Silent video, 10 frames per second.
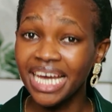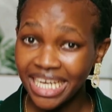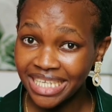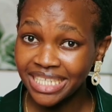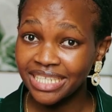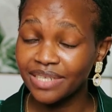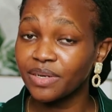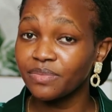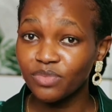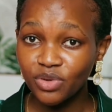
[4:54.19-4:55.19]
and
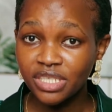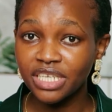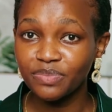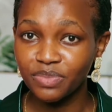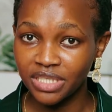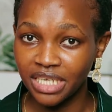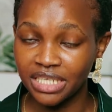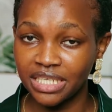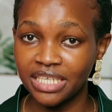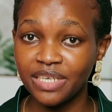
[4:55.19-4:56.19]
most
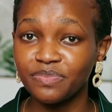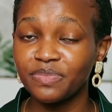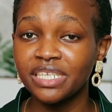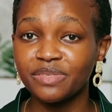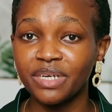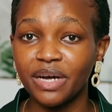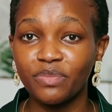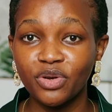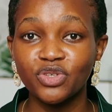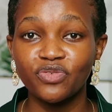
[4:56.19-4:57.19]
importantly, please make a
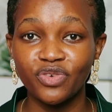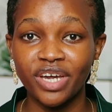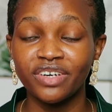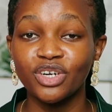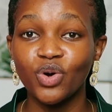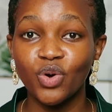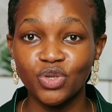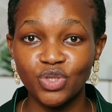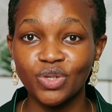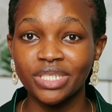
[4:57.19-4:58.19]
point of wearing
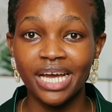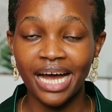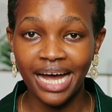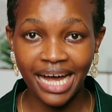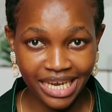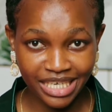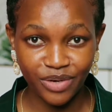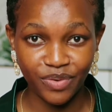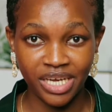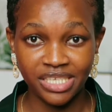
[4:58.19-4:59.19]
cotton
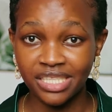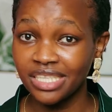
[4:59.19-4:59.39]
underwears.